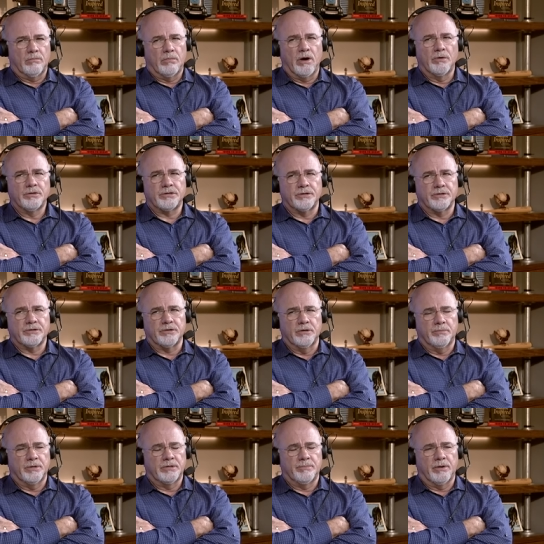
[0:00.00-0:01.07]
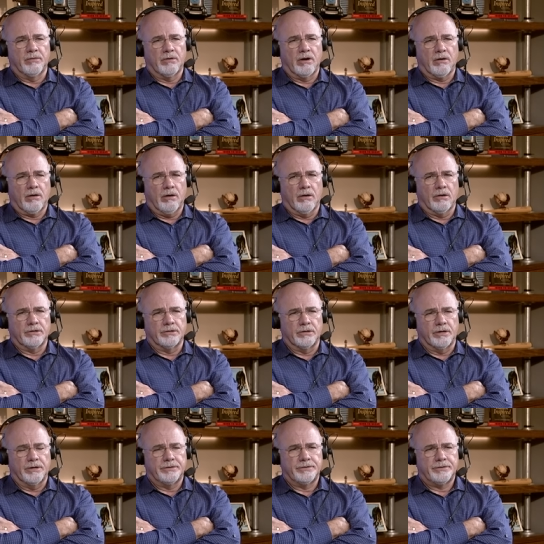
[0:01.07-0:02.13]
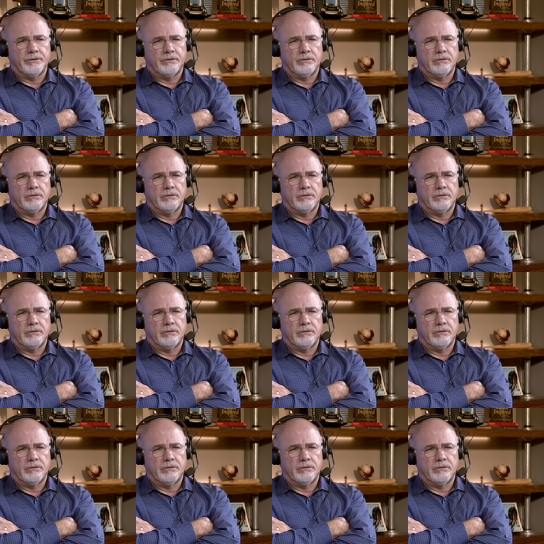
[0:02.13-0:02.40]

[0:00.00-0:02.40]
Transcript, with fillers: most of the stupid's been around car trades.